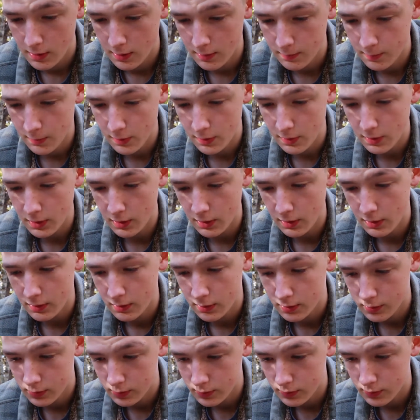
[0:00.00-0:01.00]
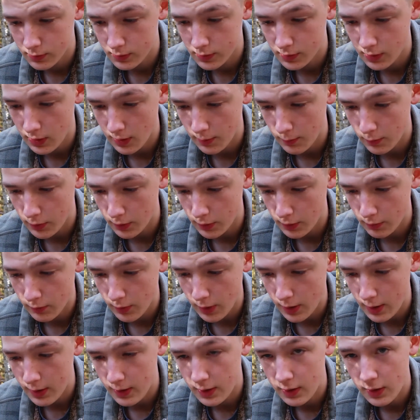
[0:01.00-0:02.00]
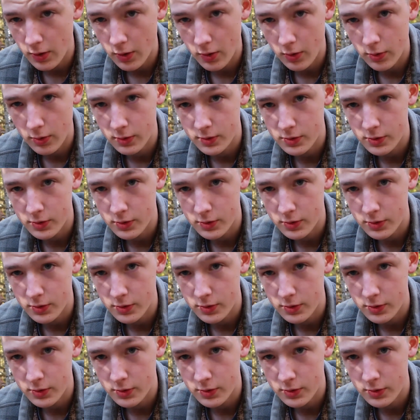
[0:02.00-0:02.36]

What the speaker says: I'm gonna see, I want it right here